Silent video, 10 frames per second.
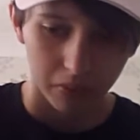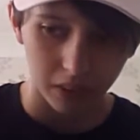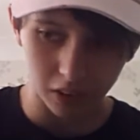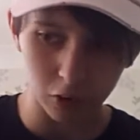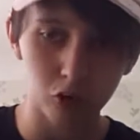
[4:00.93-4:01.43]

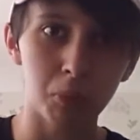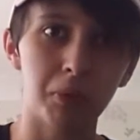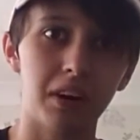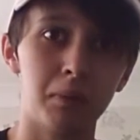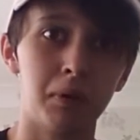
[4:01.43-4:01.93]
I used to
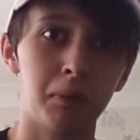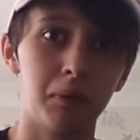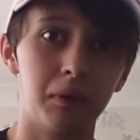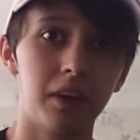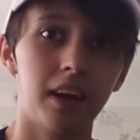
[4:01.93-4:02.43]
bully
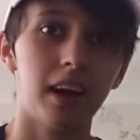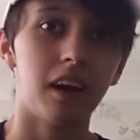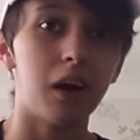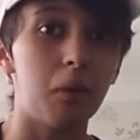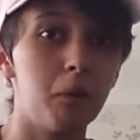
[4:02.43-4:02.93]
people.
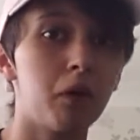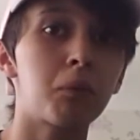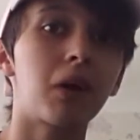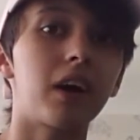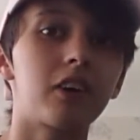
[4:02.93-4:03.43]
I'm not
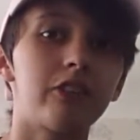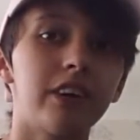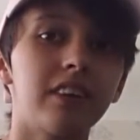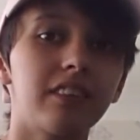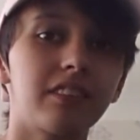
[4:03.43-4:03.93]
proud of
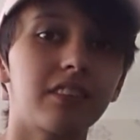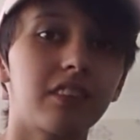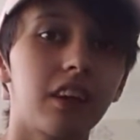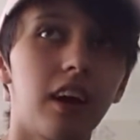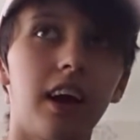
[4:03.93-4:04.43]
it,
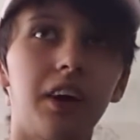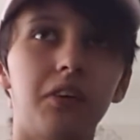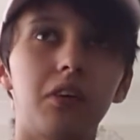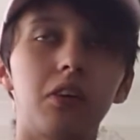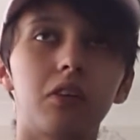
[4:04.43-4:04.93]

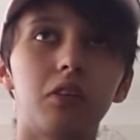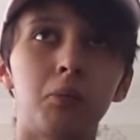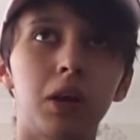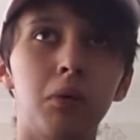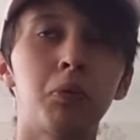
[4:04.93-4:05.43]
and the
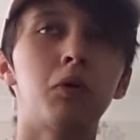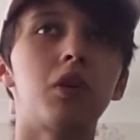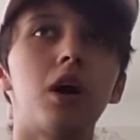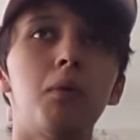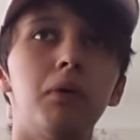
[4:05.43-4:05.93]
people
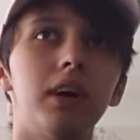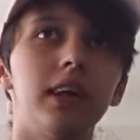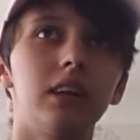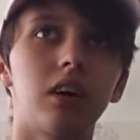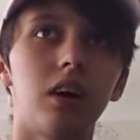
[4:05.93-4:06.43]
that I
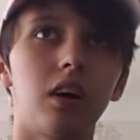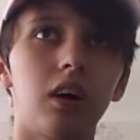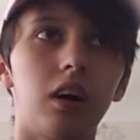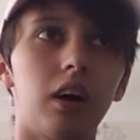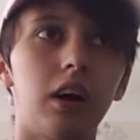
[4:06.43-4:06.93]
bullied,
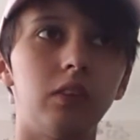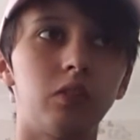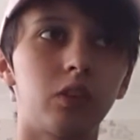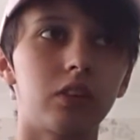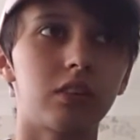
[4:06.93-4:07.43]
I've
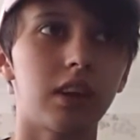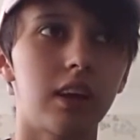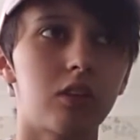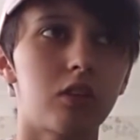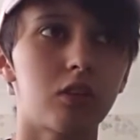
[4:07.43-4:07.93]

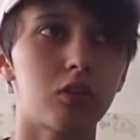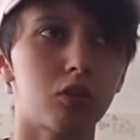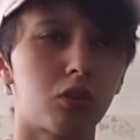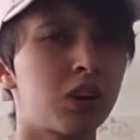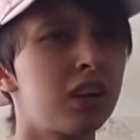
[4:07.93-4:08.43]
said
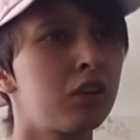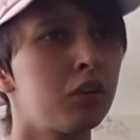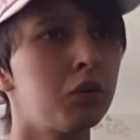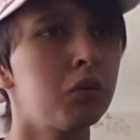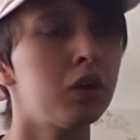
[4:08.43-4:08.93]
sorry
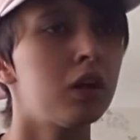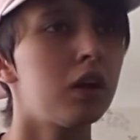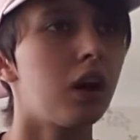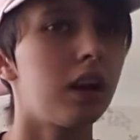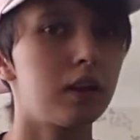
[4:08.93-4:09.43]
to.
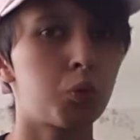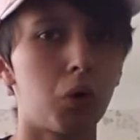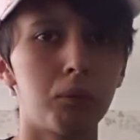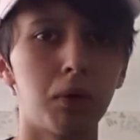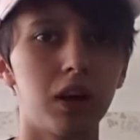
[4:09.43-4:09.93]
At least
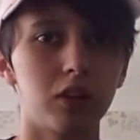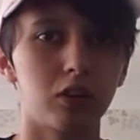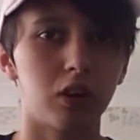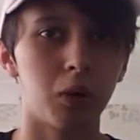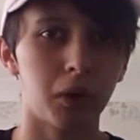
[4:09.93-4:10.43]
one
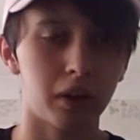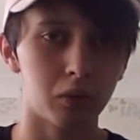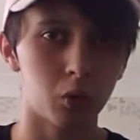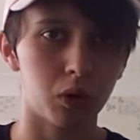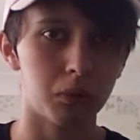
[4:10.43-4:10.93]
person, I went
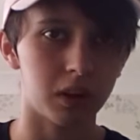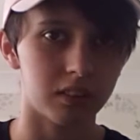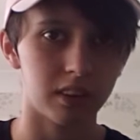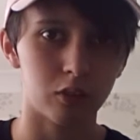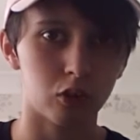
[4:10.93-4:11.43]
up to him and I
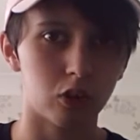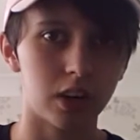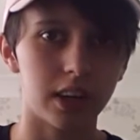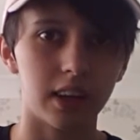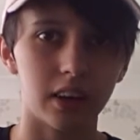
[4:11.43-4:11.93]
said
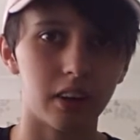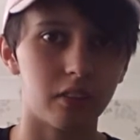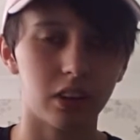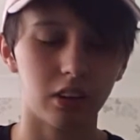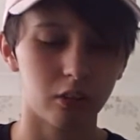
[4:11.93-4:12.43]
sorry and
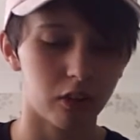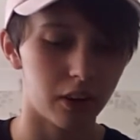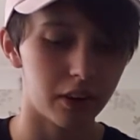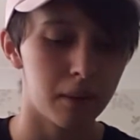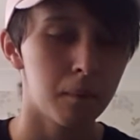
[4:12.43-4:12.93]
everything's fine.